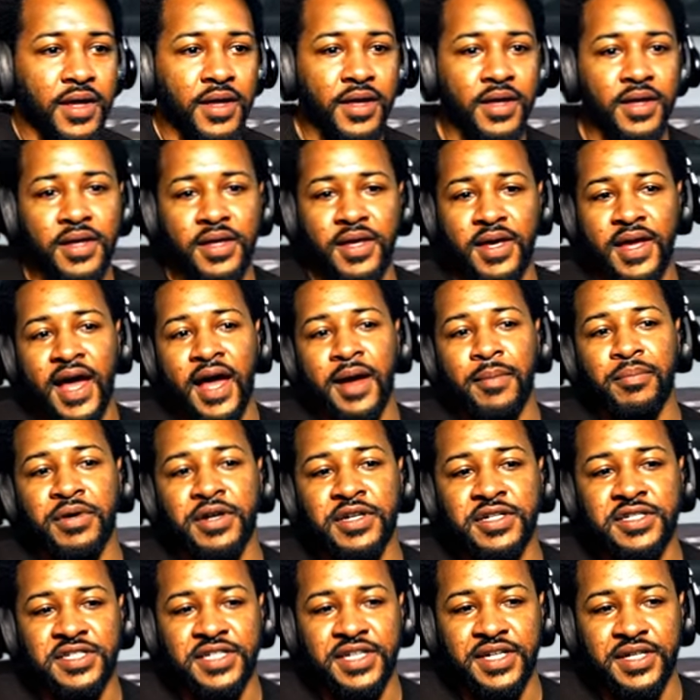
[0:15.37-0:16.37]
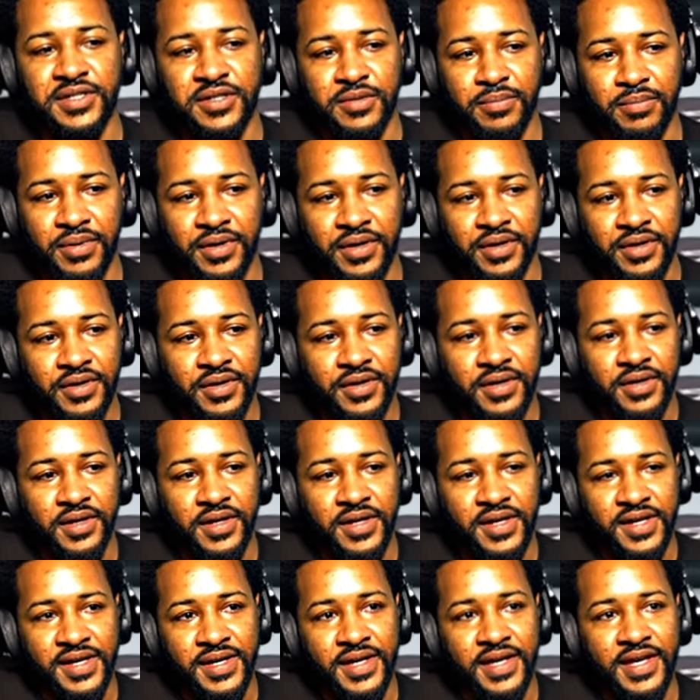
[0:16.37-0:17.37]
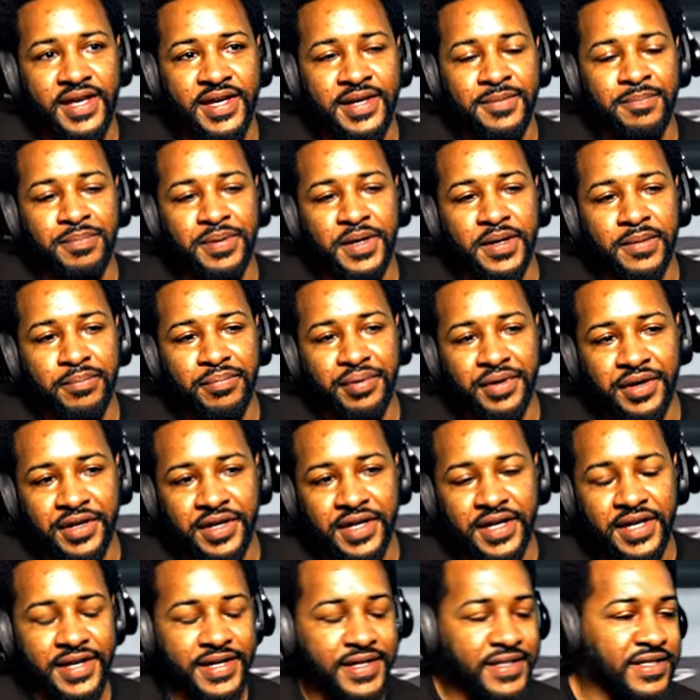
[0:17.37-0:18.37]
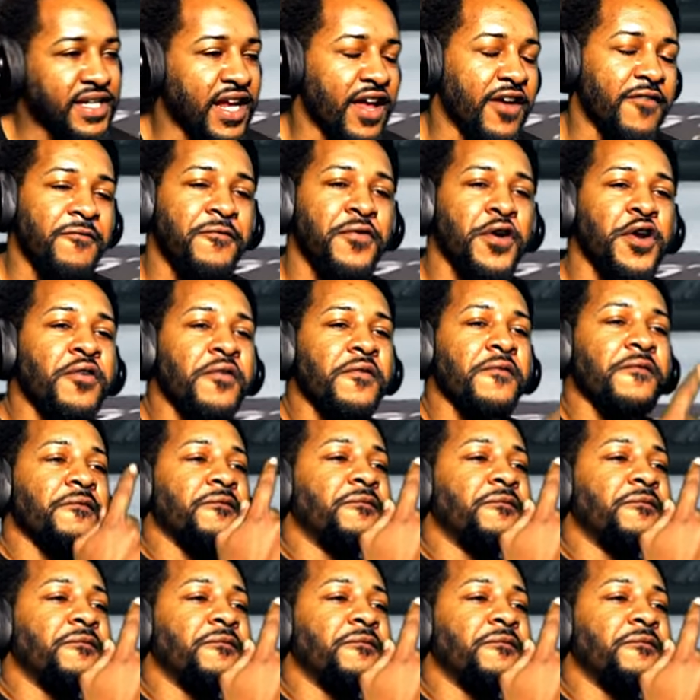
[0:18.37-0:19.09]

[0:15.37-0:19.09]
He got, bro, seasoned, bro. He put, bro, he said, frr,